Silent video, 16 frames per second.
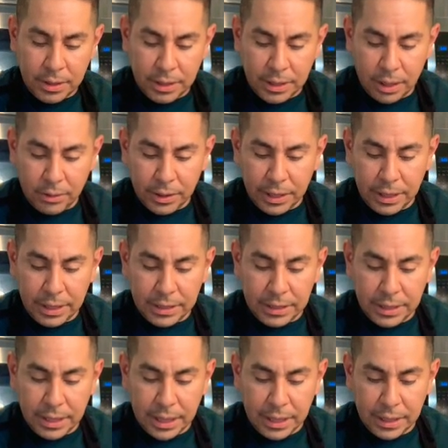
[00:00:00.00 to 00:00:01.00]
See how easy
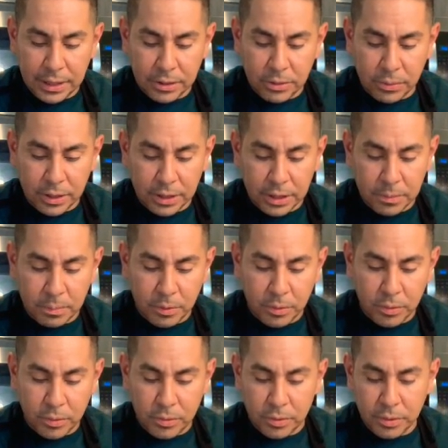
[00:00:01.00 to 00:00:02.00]
that is with the
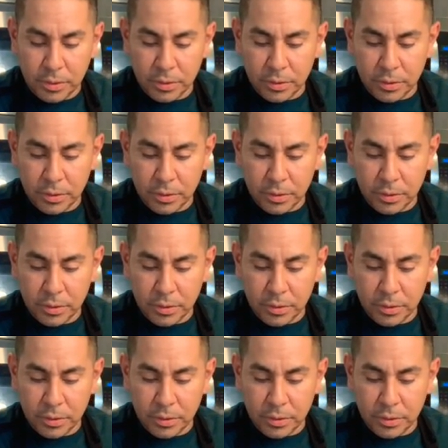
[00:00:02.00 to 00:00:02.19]
spoon.